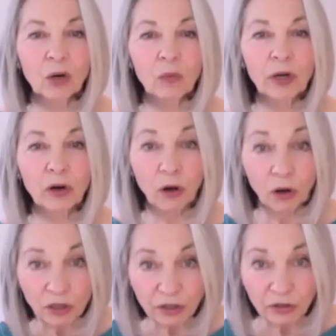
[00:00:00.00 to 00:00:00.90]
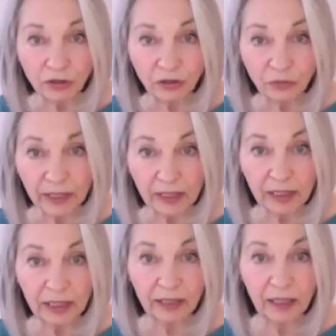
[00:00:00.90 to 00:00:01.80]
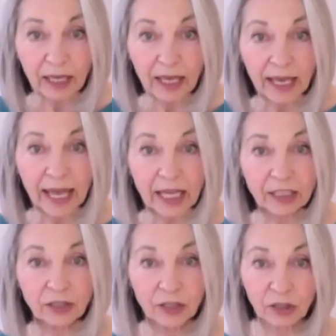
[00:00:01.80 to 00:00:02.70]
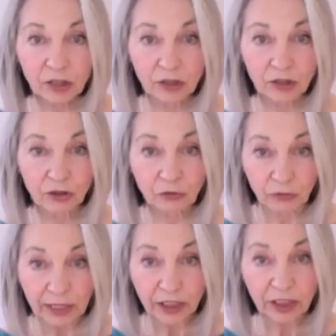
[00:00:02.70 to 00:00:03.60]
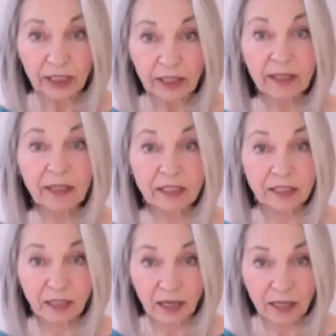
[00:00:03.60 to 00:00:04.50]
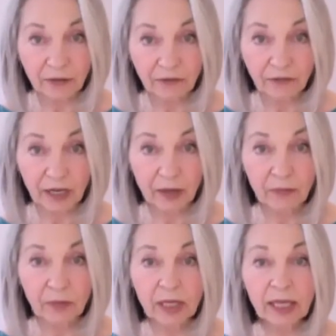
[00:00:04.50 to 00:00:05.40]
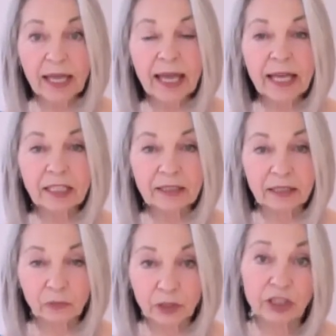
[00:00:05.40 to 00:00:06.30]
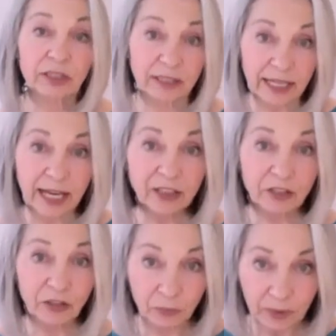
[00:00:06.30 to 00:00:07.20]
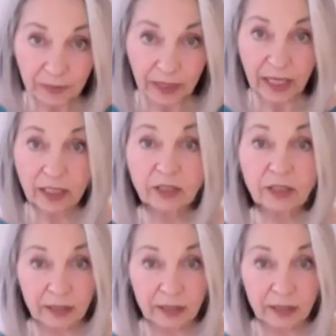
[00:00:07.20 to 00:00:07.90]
We're also strengthening and stretching the diaphragm, which is attached to the rib cage and the